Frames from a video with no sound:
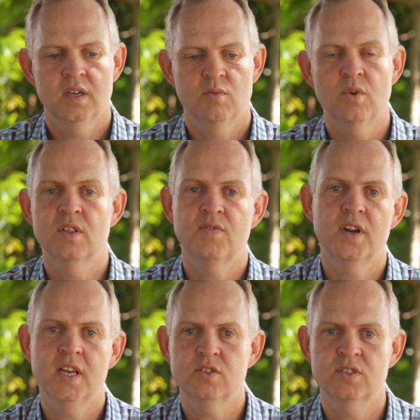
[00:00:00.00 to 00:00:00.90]
one of the
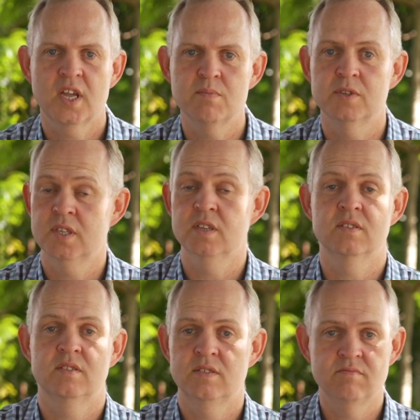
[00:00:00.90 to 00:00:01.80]
financial statements that
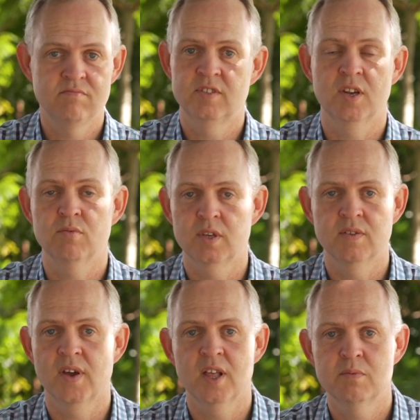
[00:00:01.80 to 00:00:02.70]
is generally
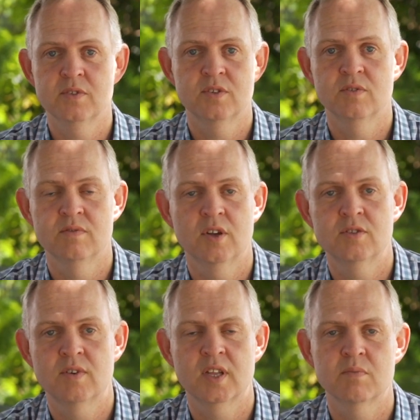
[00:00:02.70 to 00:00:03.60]
available to
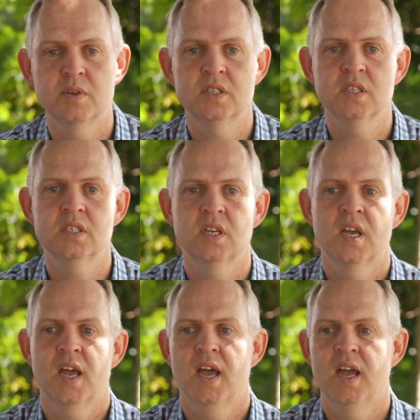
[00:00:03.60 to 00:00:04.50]
those running a business,
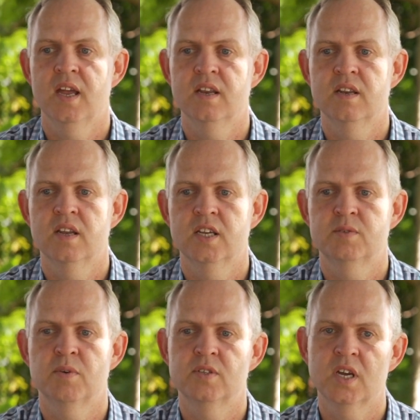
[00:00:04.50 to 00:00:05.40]
and I
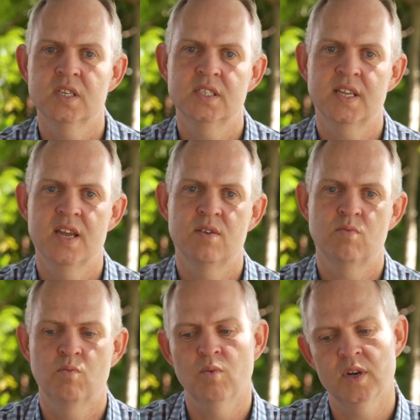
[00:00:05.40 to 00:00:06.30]
suppose understand
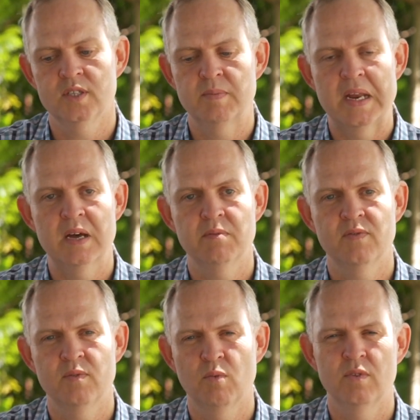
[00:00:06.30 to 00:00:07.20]
what it's made up
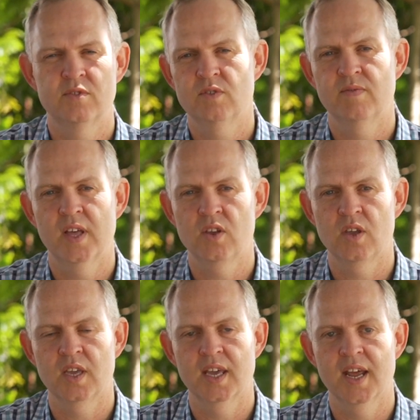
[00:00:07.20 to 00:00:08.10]
of and what sort of value you
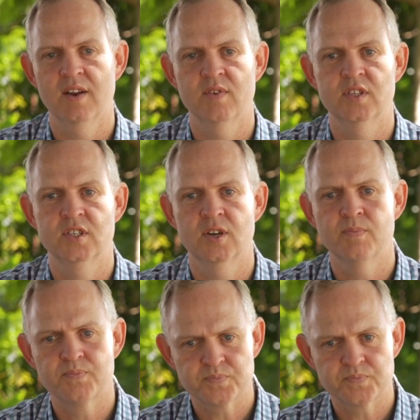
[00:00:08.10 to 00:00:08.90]
can get out of it. So